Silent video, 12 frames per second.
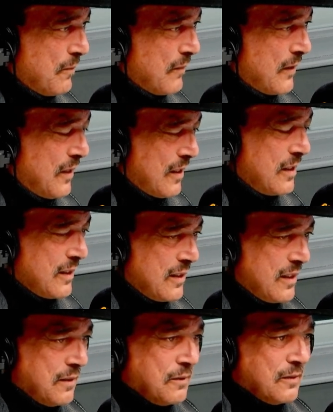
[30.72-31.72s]
Yeah,
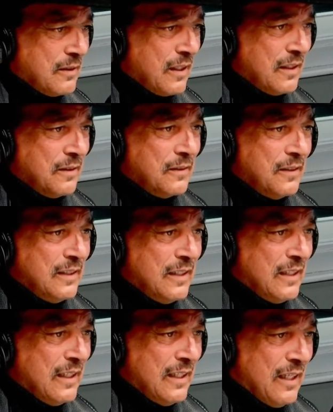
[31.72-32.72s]
I do. I do.
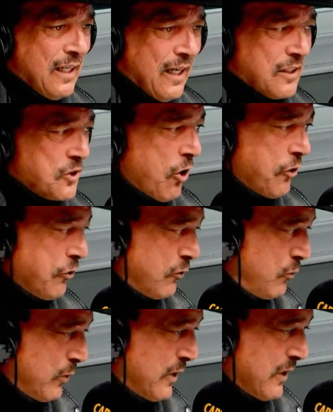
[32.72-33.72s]
I started off
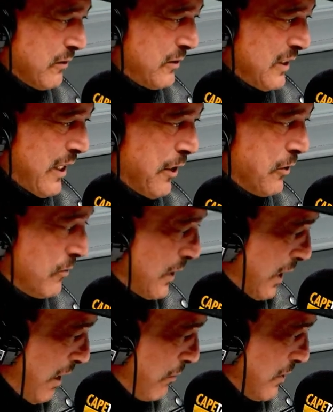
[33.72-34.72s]
with this kind of a
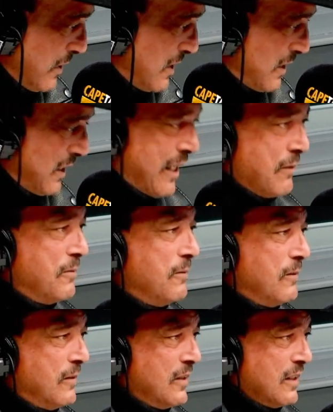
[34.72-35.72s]
glamorous
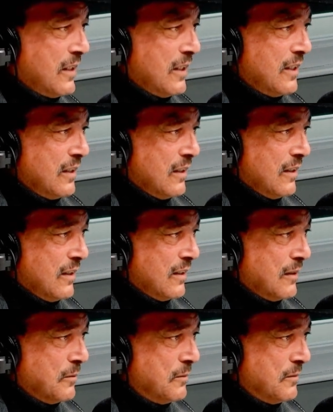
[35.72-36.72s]
life and
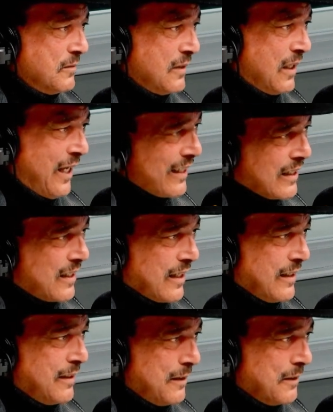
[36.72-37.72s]
lekker
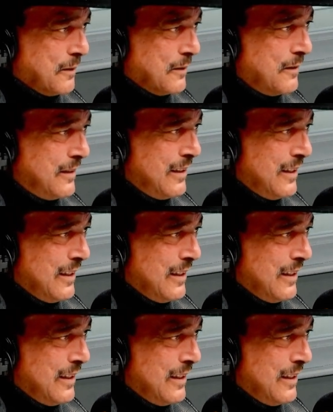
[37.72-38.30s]
kry, you know,